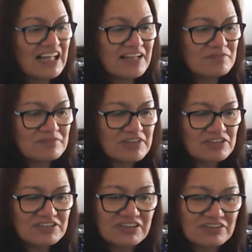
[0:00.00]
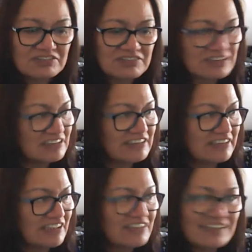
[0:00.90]
So,
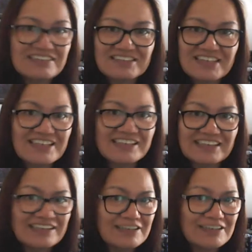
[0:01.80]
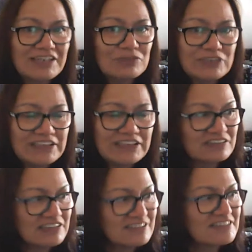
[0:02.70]
that's another giddy up that we can just,